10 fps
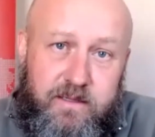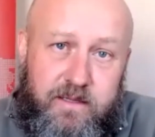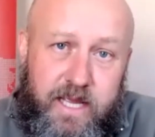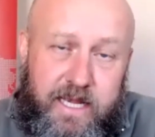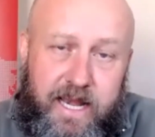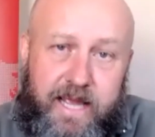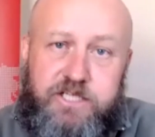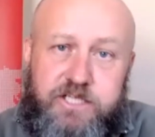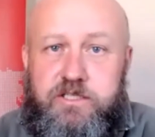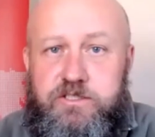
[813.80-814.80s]

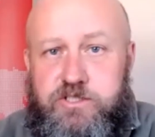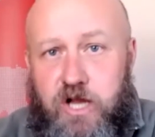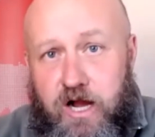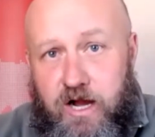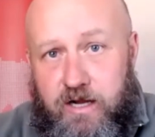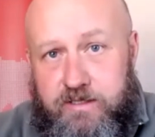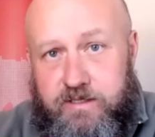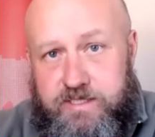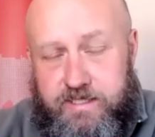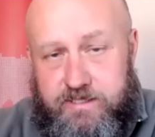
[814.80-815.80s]
elections
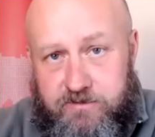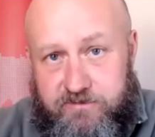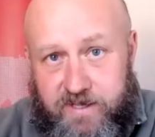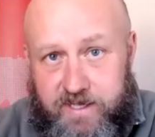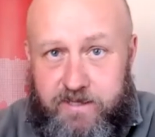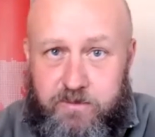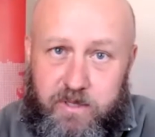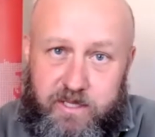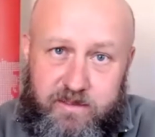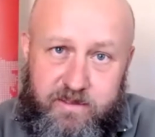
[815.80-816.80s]
aren't interfered
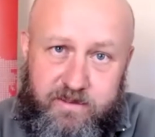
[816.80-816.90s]
with